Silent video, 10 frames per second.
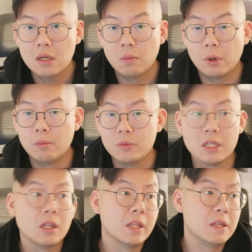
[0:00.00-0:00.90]
while I'm
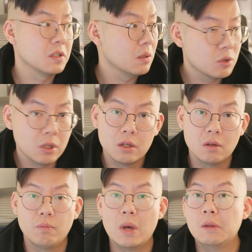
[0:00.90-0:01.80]
taking a landscape shot
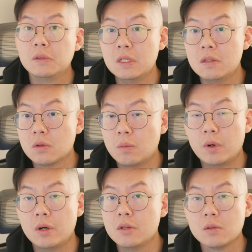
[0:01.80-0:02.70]
of mountains or
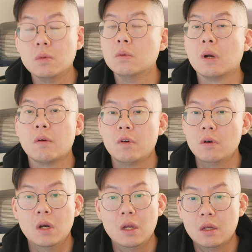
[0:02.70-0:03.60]
birds or
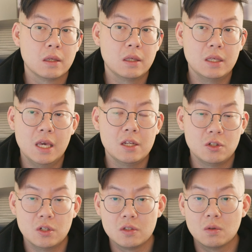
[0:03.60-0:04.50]
whoever, can
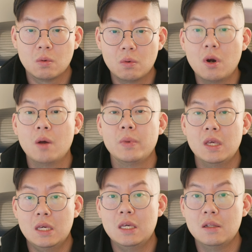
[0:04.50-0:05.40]
just
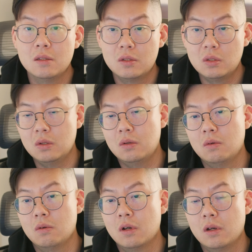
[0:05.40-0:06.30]
crop
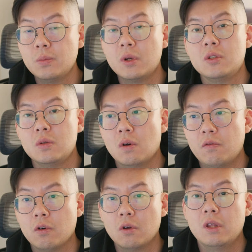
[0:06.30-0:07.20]
into similar to a
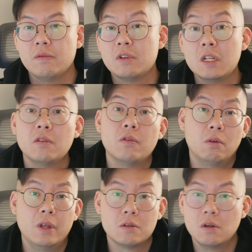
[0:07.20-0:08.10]
focal length of a
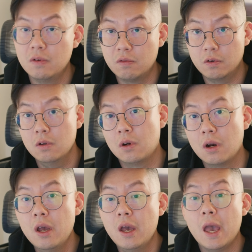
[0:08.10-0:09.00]
telephoto lens or even
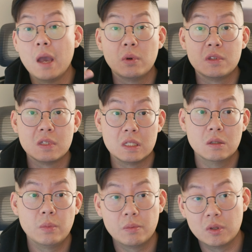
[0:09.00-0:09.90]
further, and would
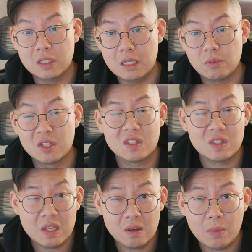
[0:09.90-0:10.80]
still be able to keep the
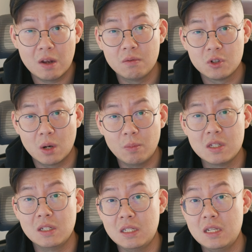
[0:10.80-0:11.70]
same amount of
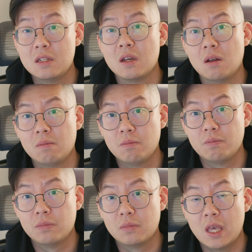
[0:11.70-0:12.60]
sharpness and detail
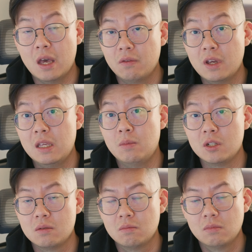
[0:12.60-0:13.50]
out of that
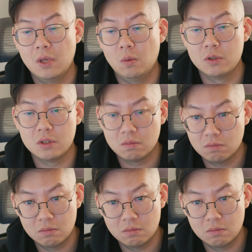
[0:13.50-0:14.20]
image, which is,